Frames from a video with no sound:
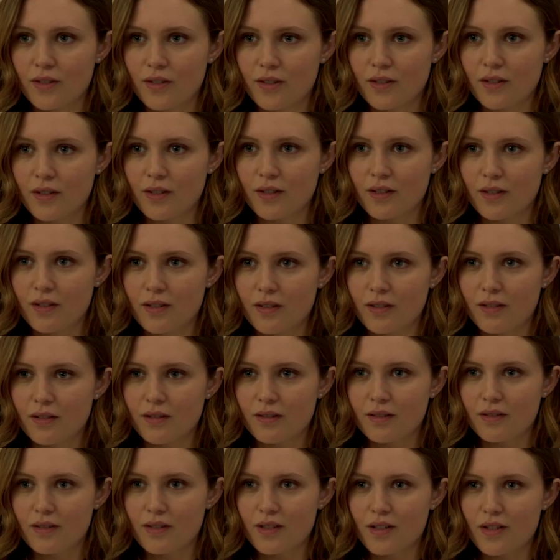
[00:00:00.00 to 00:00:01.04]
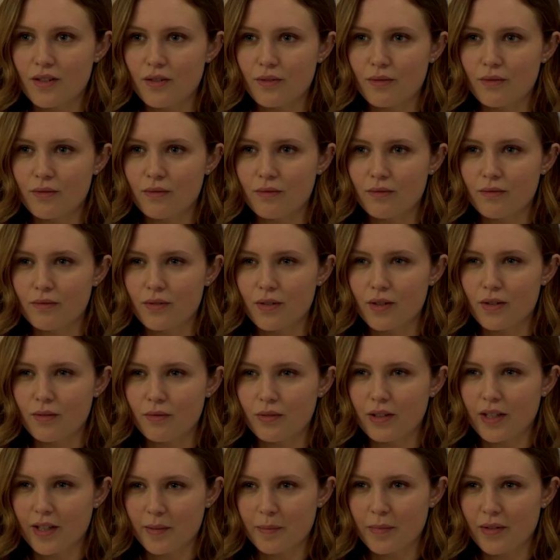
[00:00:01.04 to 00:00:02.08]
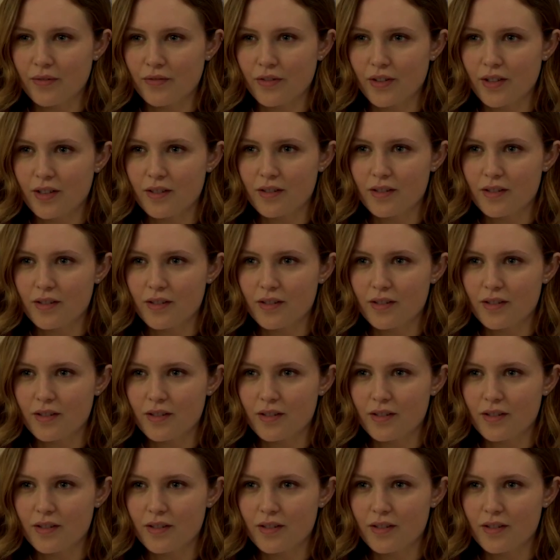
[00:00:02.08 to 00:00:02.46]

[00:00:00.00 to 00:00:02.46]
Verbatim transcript: Julia, my character, she is